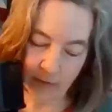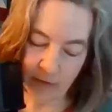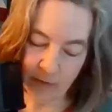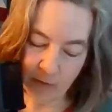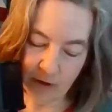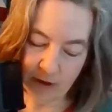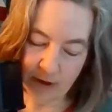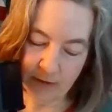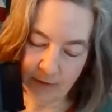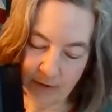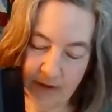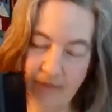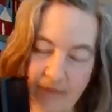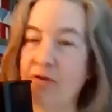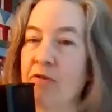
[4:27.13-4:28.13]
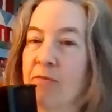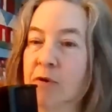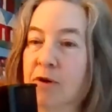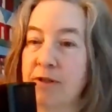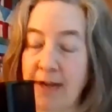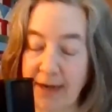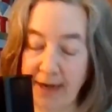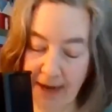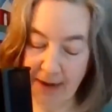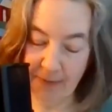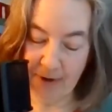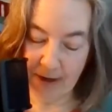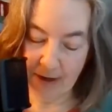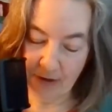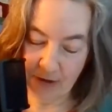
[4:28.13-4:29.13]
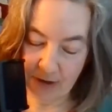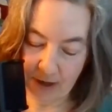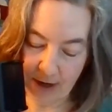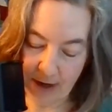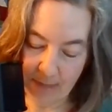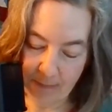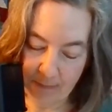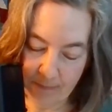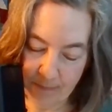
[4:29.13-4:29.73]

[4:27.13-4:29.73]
was more different or more dynamic each time?